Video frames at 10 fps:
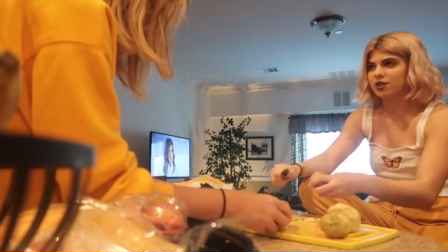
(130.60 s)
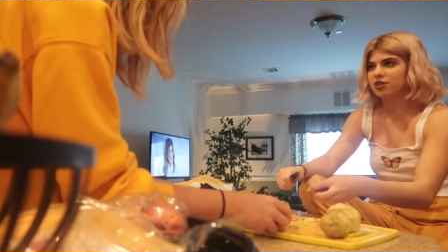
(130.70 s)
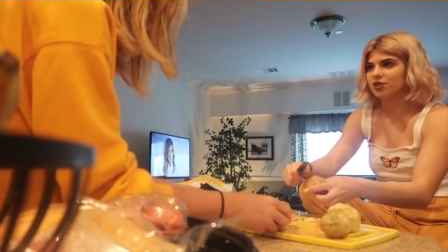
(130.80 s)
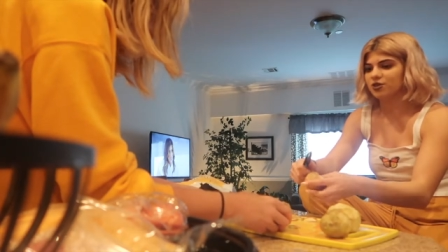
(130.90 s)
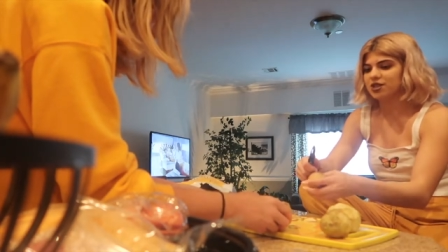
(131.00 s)
Can
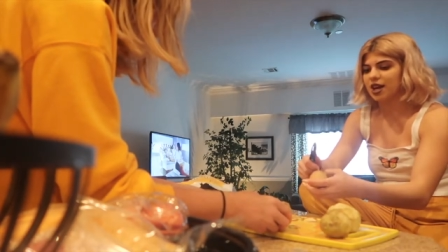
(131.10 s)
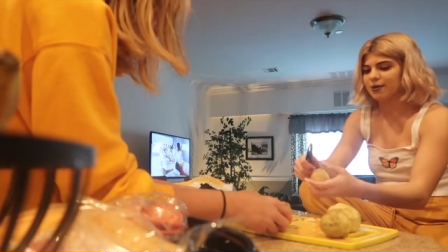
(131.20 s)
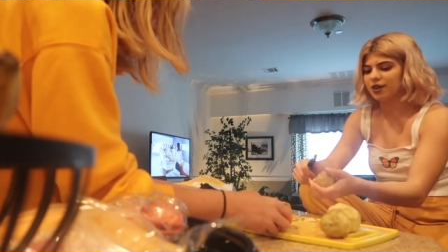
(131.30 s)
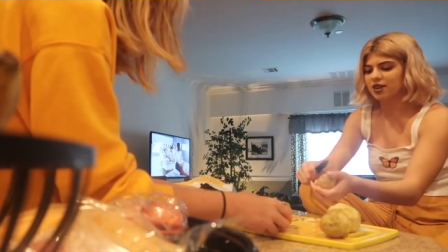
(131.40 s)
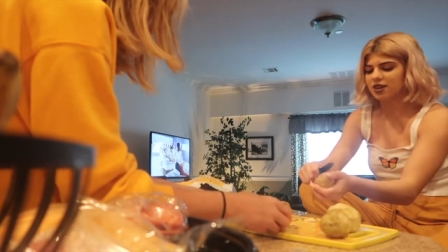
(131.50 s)
you get away
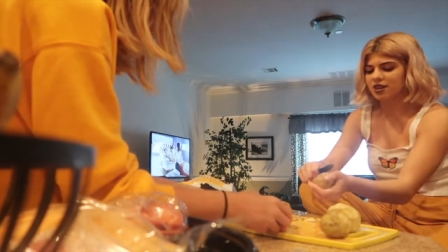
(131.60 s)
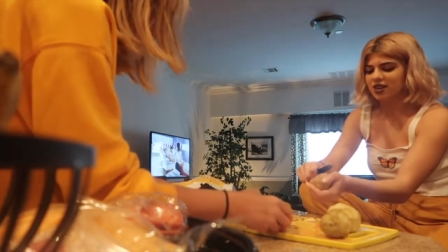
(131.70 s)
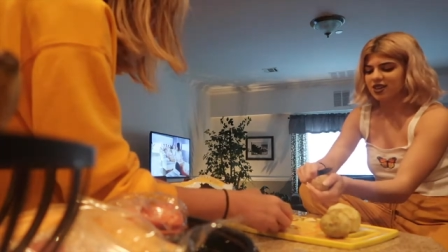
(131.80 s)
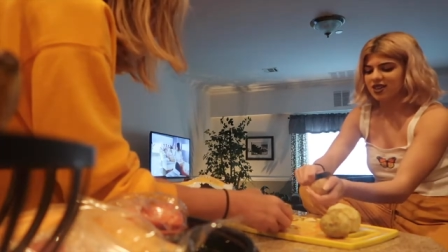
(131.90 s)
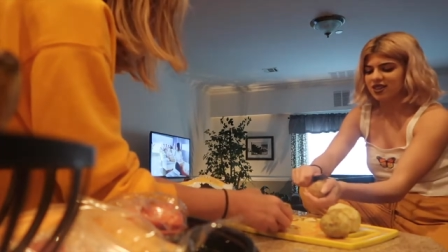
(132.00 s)
from me
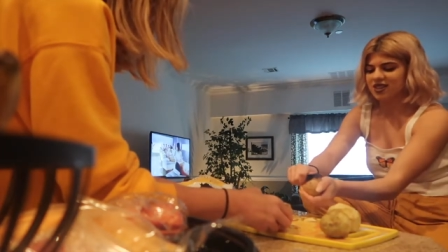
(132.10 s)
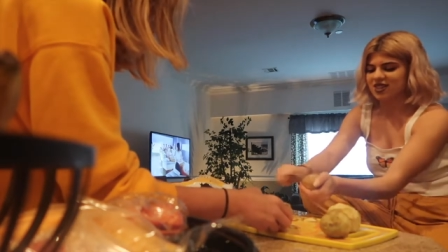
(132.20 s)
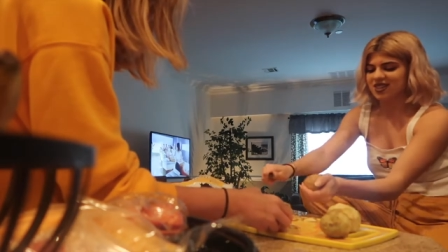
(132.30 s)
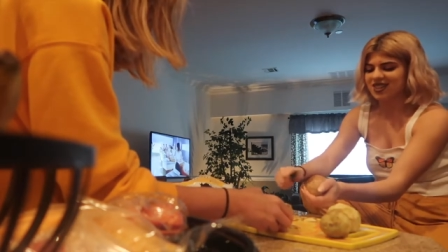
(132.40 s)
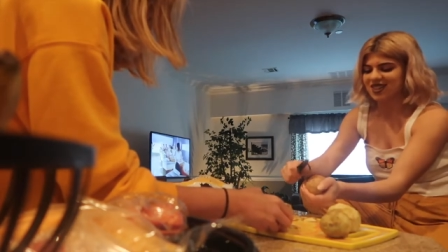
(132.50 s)
so you don't stab me?